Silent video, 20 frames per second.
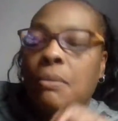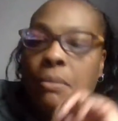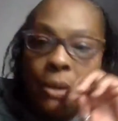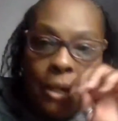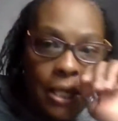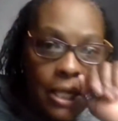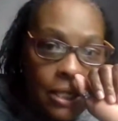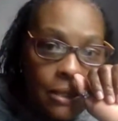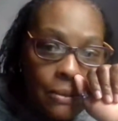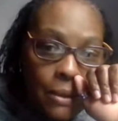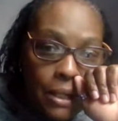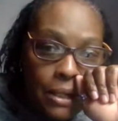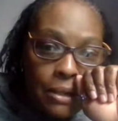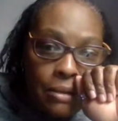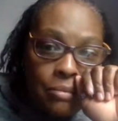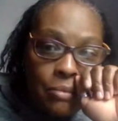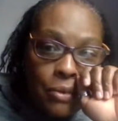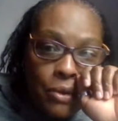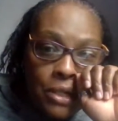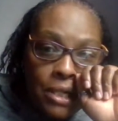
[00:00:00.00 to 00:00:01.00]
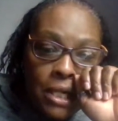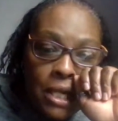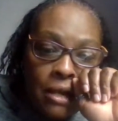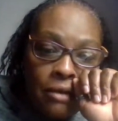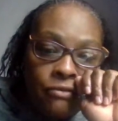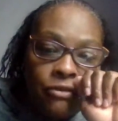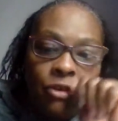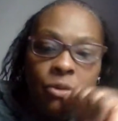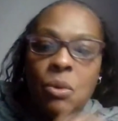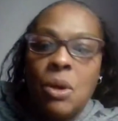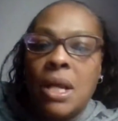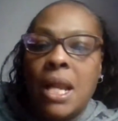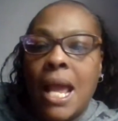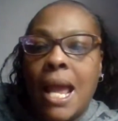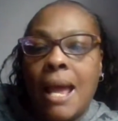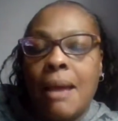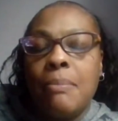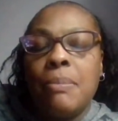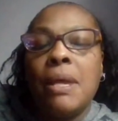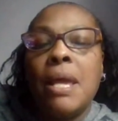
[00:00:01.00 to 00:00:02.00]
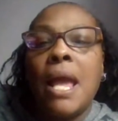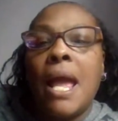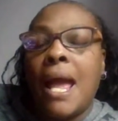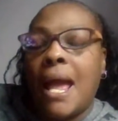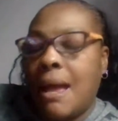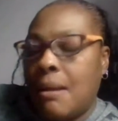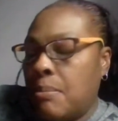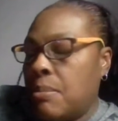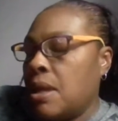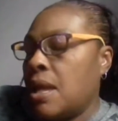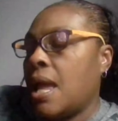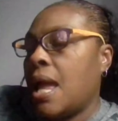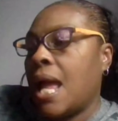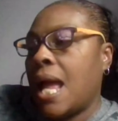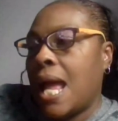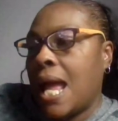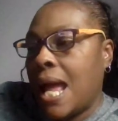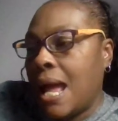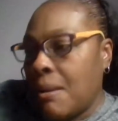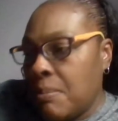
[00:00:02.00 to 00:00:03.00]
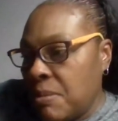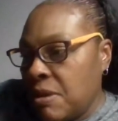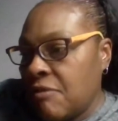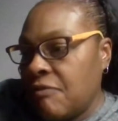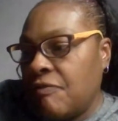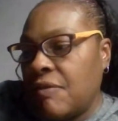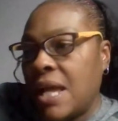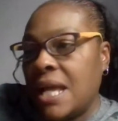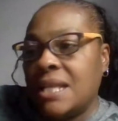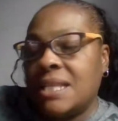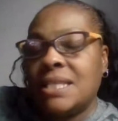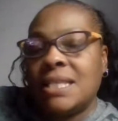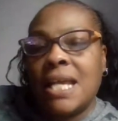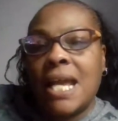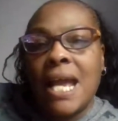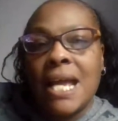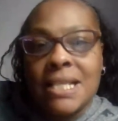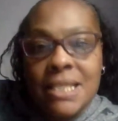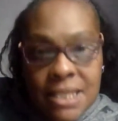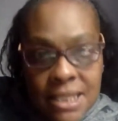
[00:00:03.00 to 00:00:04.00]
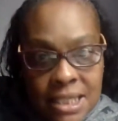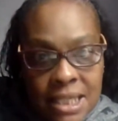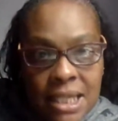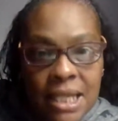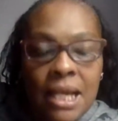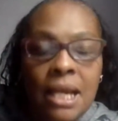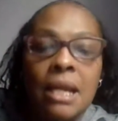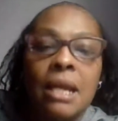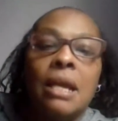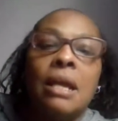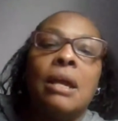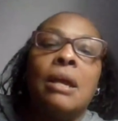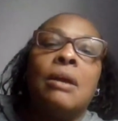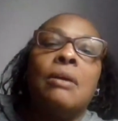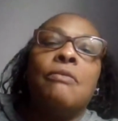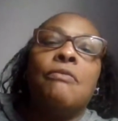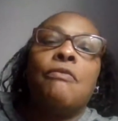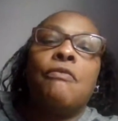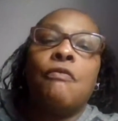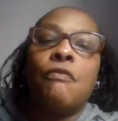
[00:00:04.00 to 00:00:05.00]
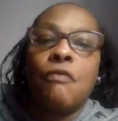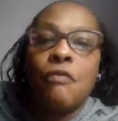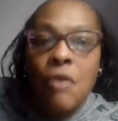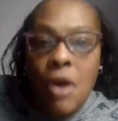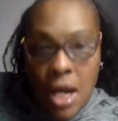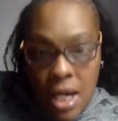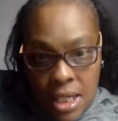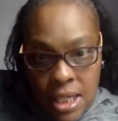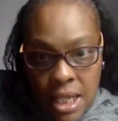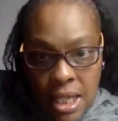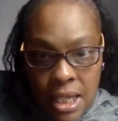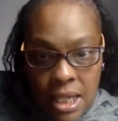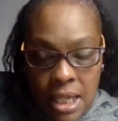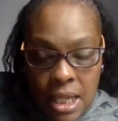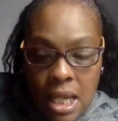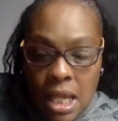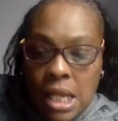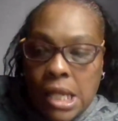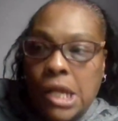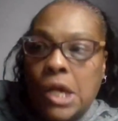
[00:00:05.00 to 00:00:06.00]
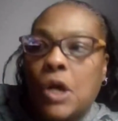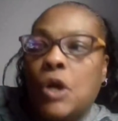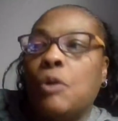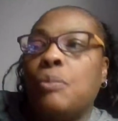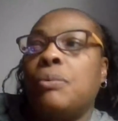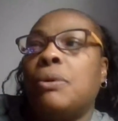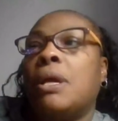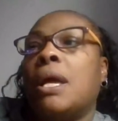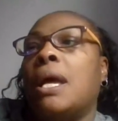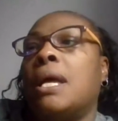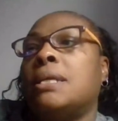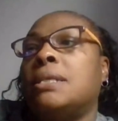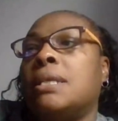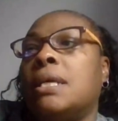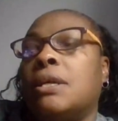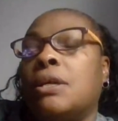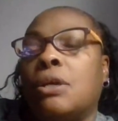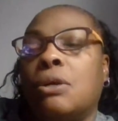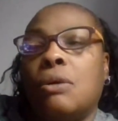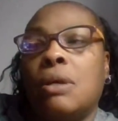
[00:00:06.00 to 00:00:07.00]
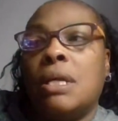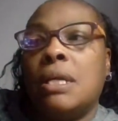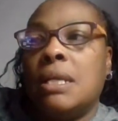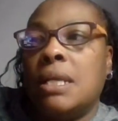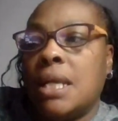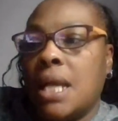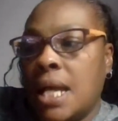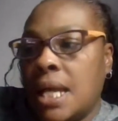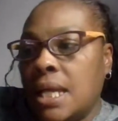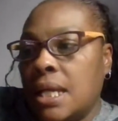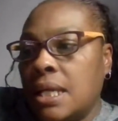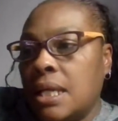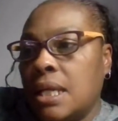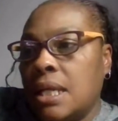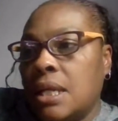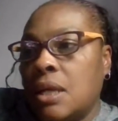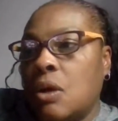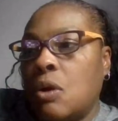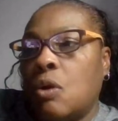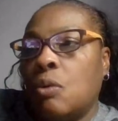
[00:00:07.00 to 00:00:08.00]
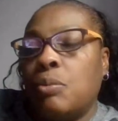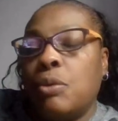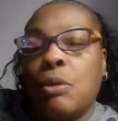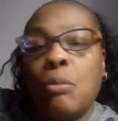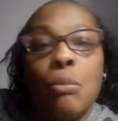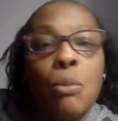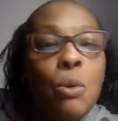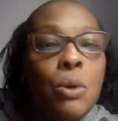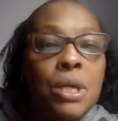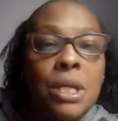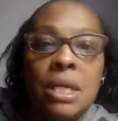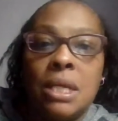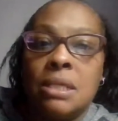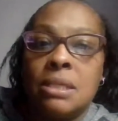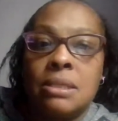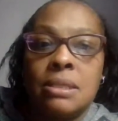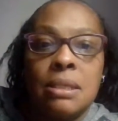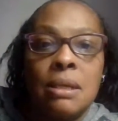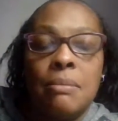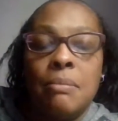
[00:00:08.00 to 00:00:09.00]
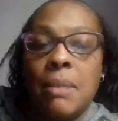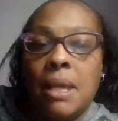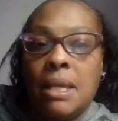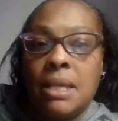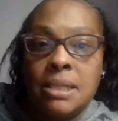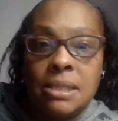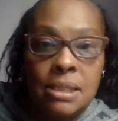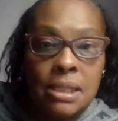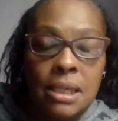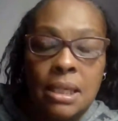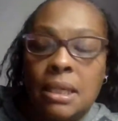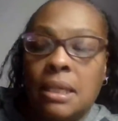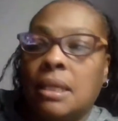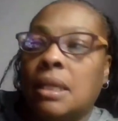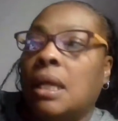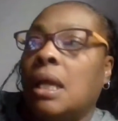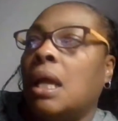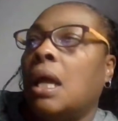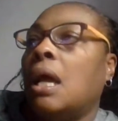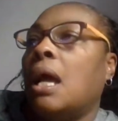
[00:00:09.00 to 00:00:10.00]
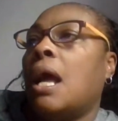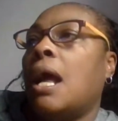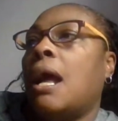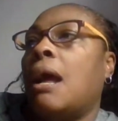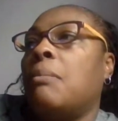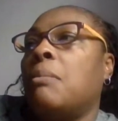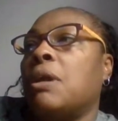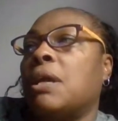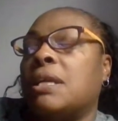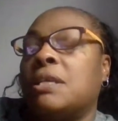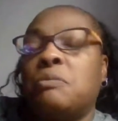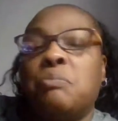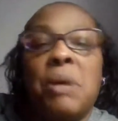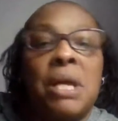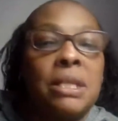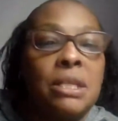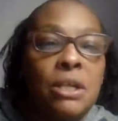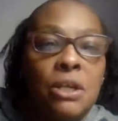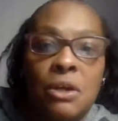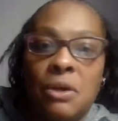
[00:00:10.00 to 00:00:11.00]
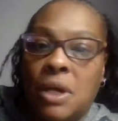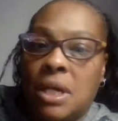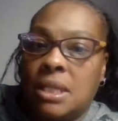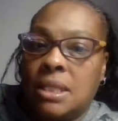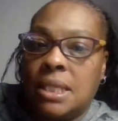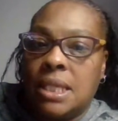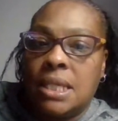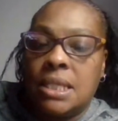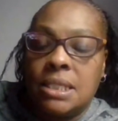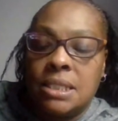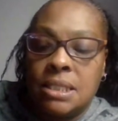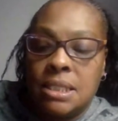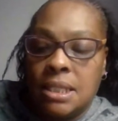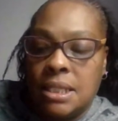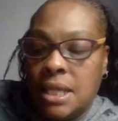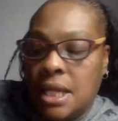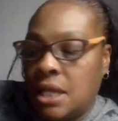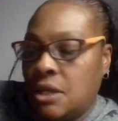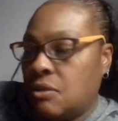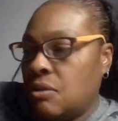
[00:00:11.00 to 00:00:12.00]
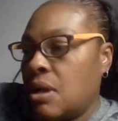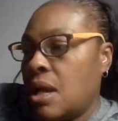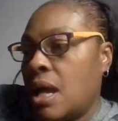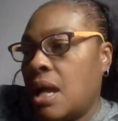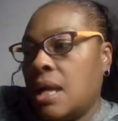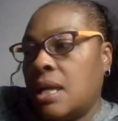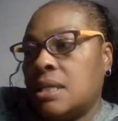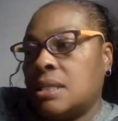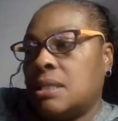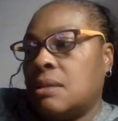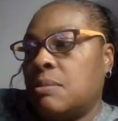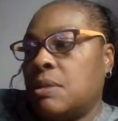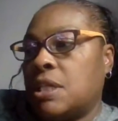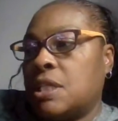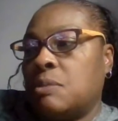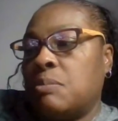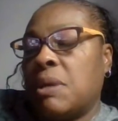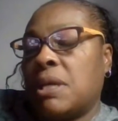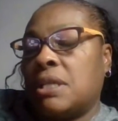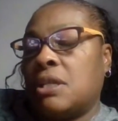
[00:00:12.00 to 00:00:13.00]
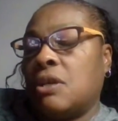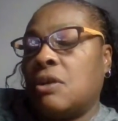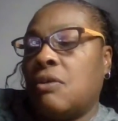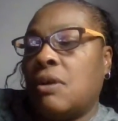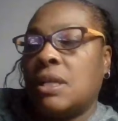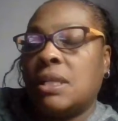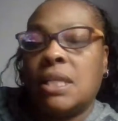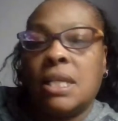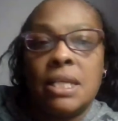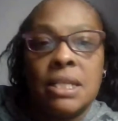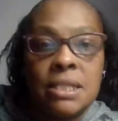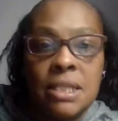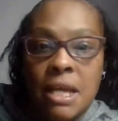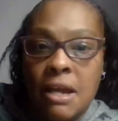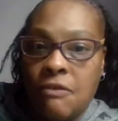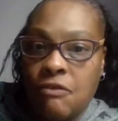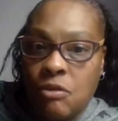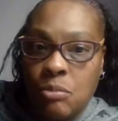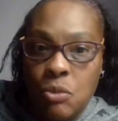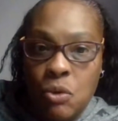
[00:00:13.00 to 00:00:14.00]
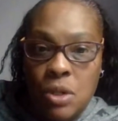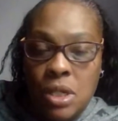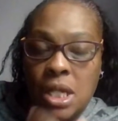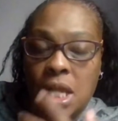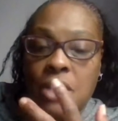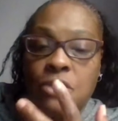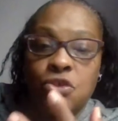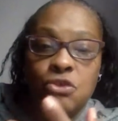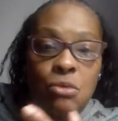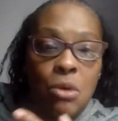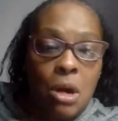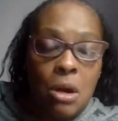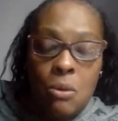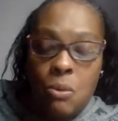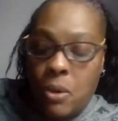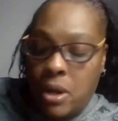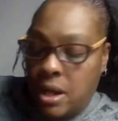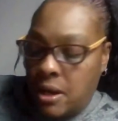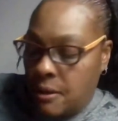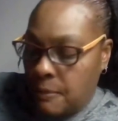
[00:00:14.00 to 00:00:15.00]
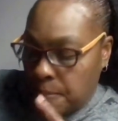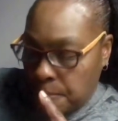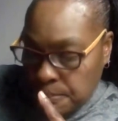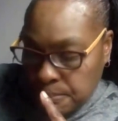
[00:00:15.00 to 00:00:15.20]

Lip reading: But anyway, good morning, everyone. Happy, happy, happy, fantastic Friday. I hope you guys had a great night, and I hope your morning is amazing. I'm expecting great things today, you guys. I'm expecting great things every morning, as you are aware.